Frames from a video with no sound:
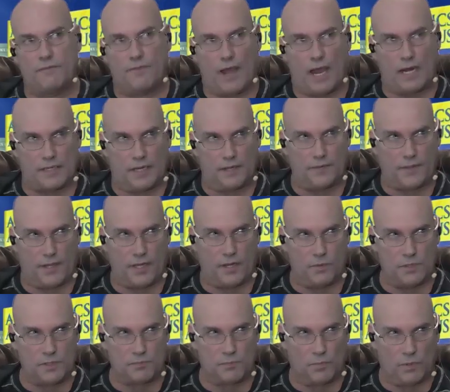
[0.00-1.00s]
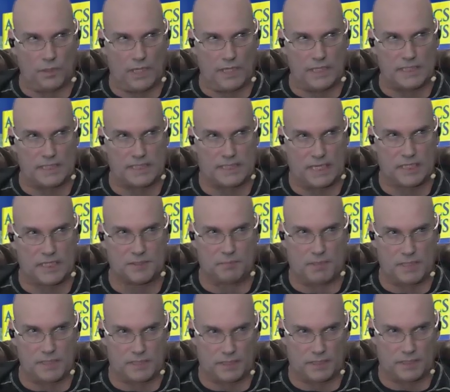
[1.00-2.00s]
fact, I think it was more like 6
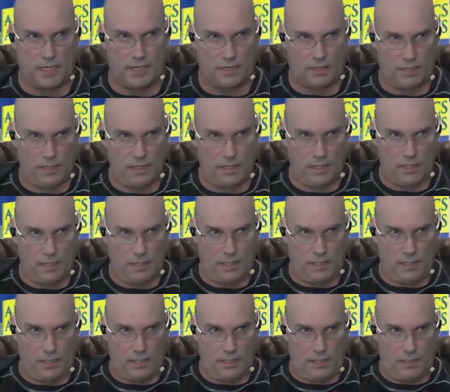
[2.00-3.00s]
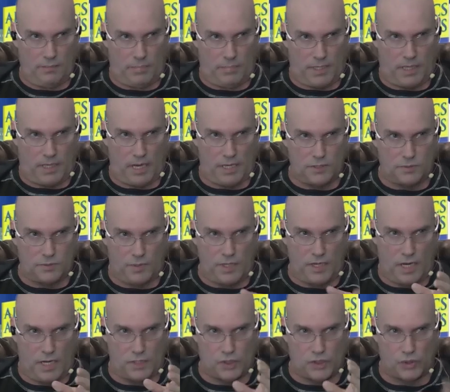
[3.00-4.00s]
months later, because when you
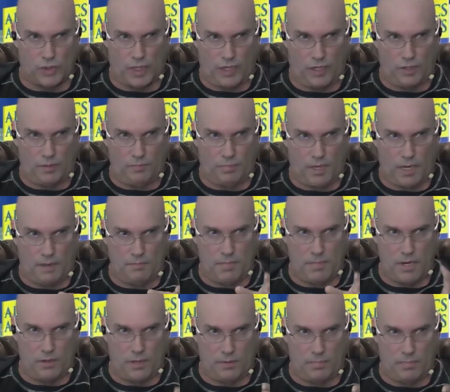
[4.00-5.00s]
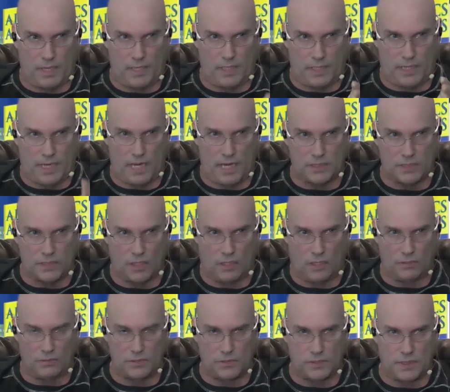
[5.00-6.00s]
got triggered by Mira being a guest
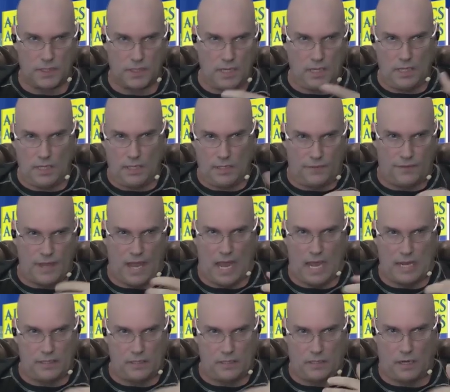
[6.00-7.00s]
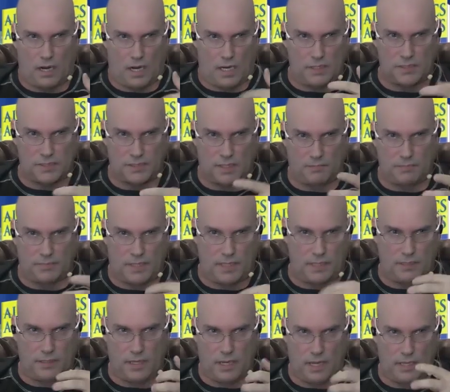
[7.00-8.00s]
host, that caused
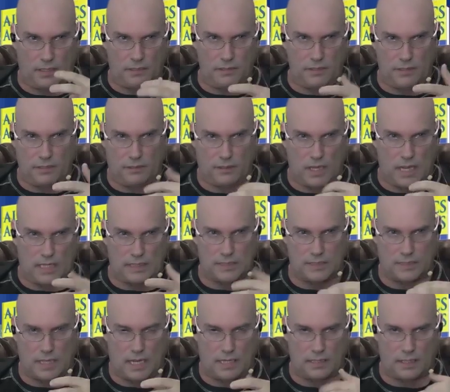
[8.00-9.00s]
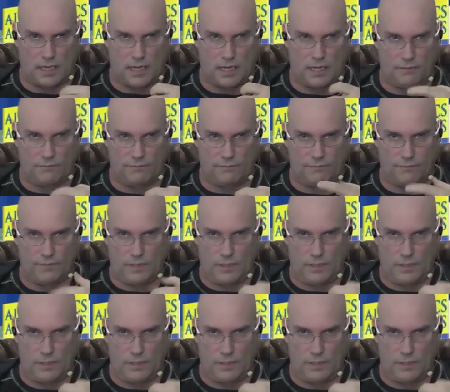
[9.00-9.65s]
something that you lost that kind of,